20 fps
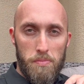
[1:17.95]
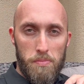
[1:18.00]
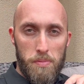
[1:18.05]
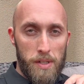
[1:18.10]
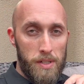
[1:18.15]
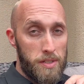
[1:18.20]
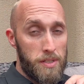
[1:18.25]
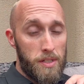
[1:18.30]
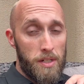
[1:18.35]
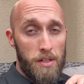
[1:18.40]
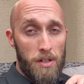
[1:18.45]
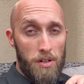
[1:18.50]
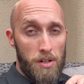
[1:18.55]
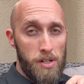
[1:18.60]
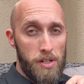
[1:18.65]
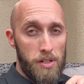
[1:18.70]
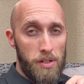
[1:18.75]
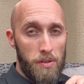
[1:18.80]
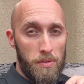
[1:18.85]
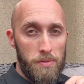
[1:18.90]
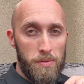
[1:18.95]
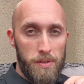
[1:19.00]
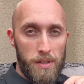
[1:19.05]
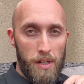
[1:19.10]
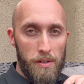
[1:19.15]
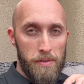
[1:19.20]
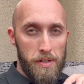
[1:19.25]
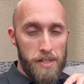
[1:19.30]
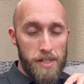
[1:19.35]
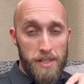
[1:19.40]
isn't going to hurt you.
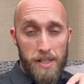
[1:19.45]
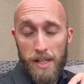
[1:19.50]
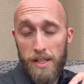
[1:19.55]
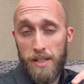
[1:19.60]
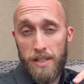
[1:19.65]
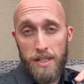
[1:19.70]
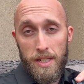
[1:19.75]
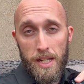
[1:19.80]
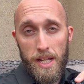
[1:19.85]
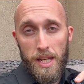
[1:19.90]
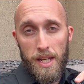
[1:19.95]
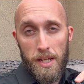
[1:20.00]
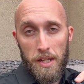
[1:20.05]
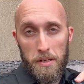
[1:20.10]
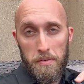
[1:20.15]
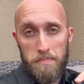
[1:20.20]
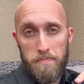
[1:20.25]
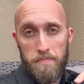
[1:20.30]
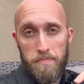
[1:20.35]
I mean, at the end of the day,